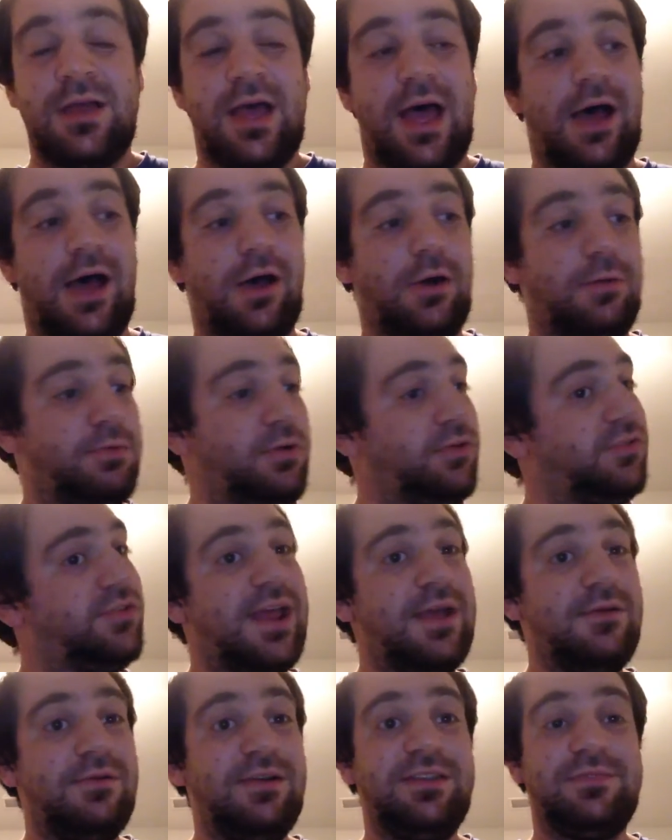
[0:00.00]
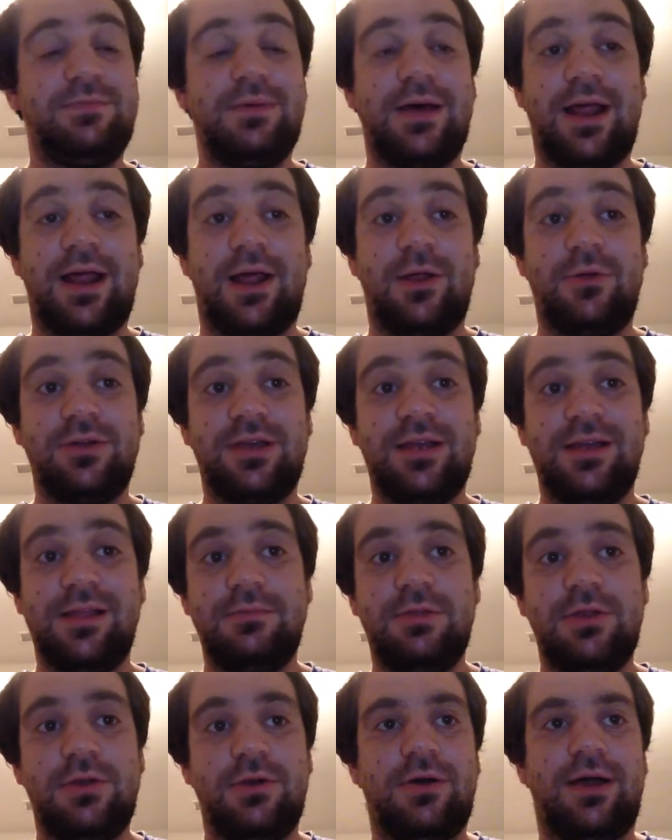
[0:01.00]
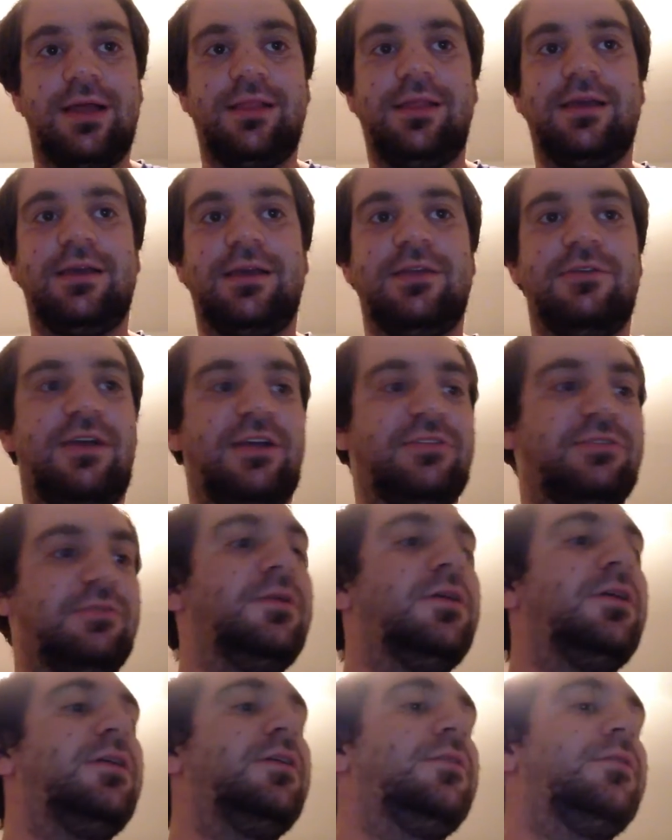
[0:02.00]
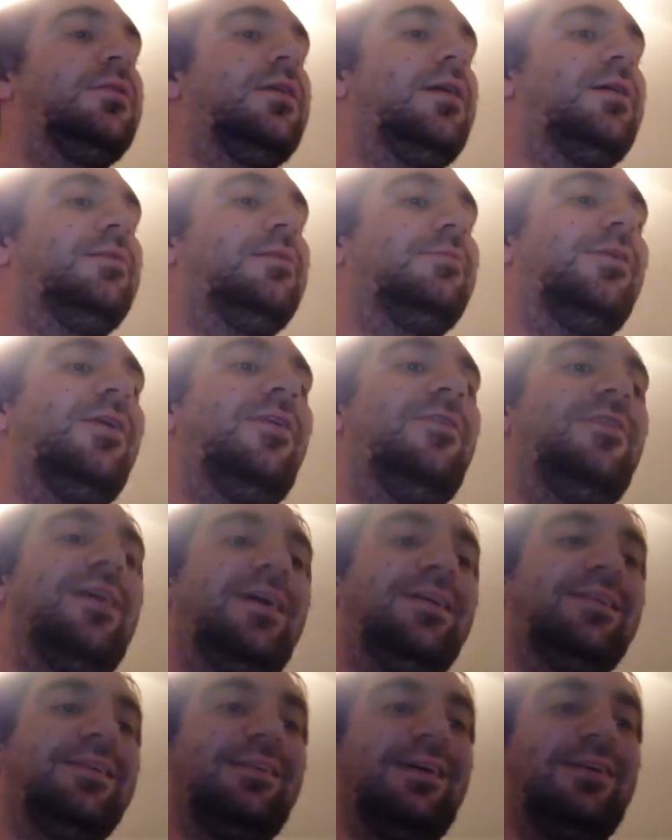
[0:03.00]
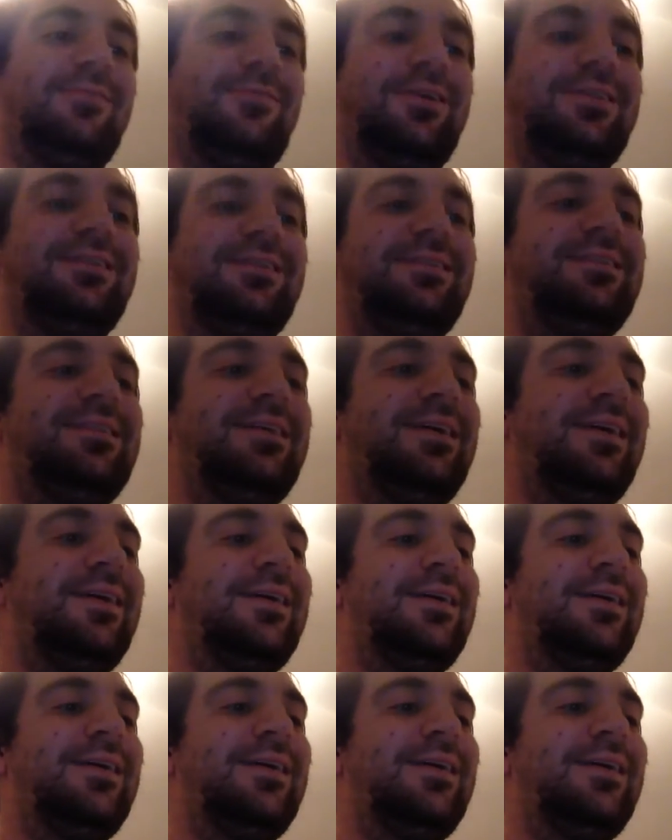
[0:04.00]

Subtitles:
I'll post it anyways, but I don't care. Let me know. I like interaction. Moving on to grade 1s.